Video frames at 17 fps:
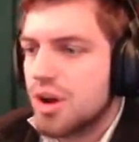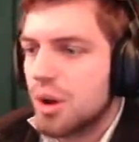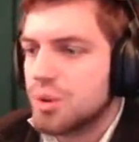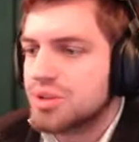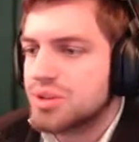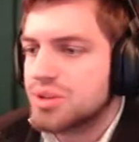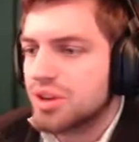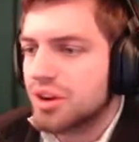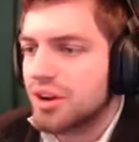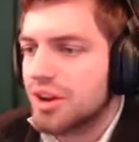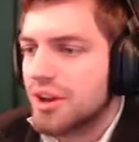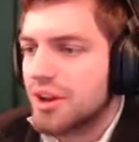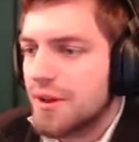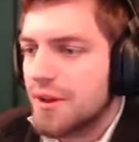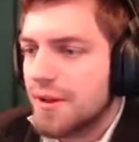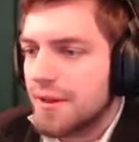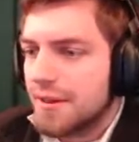no, sir.
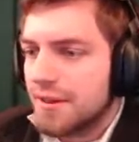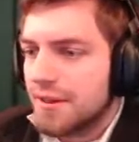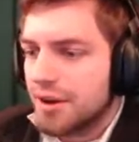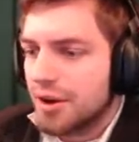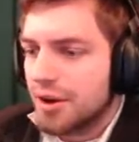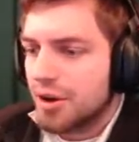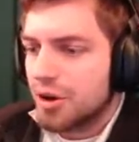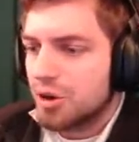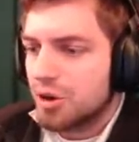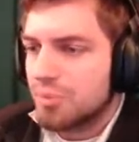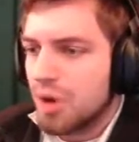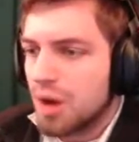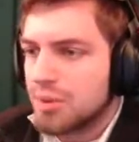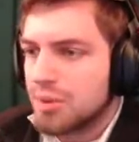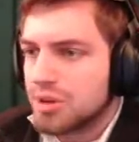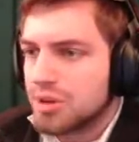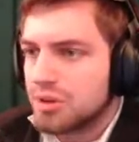Oh,
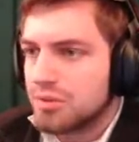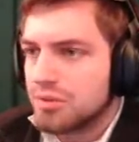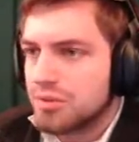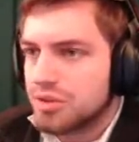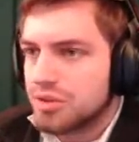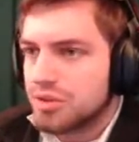barbecue.